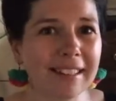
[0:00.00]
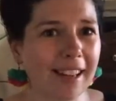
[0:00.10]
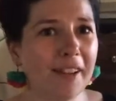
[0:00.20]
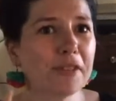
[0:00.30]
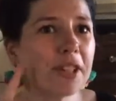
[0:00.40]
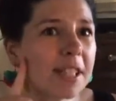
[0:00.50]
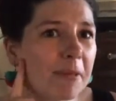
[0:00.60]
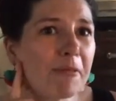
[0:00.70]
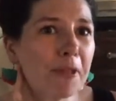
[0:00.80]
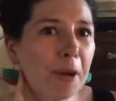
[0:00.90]
Like, I've got
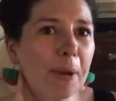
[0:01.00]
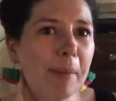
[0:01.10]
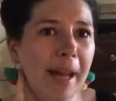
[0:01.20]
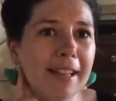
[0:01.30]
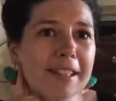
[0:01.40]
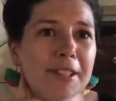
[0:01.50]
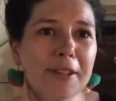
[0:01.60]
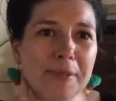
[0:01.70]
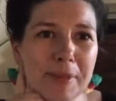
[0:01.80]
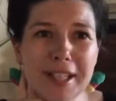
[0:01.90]
some furry patch
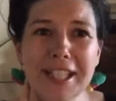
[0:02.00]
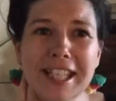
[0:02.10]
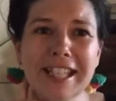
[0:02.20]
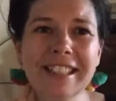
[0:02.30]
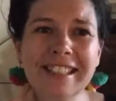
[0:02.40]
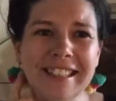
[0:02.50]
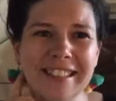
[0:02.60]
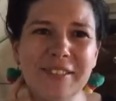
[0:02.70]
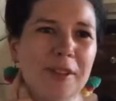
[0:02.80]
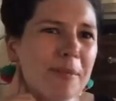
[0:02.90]
on my chin
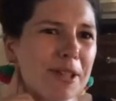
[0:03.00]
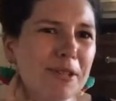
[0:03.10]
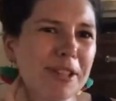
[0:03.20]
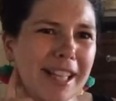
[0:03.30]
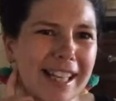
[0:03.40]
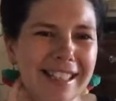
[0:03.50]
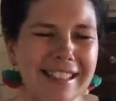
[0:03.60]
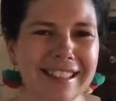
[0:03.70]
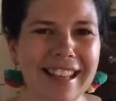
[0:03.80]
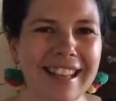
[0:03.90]
or on my jawline
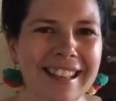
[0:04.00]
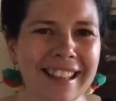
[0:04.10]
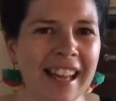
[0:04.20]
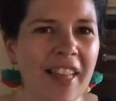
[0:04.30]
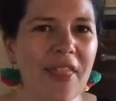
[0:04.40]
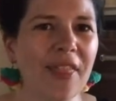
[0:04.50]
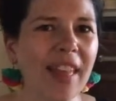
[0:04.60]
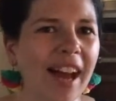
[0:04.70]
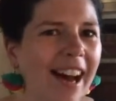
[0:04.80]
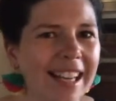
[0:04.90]

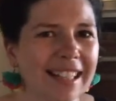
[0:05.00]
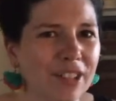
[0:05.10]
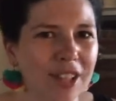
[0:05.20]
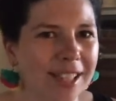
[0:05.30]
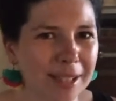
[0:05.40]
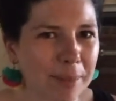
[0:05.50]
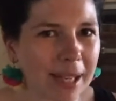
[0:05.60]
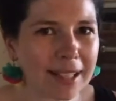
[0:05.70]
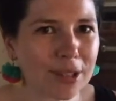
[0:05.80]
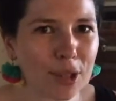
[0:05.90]
that I did not
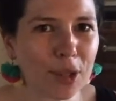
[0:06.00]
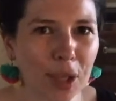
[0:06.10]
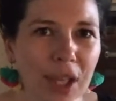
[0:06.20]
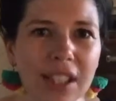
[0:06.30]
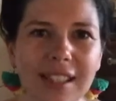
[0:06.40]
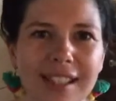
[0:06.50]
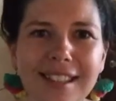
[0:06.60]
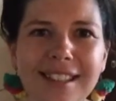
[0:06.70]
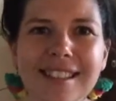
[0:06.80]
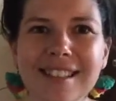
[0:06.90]
expect to grow, and
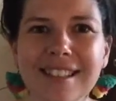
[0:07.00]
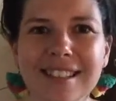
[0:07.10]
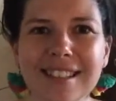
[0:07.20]
it's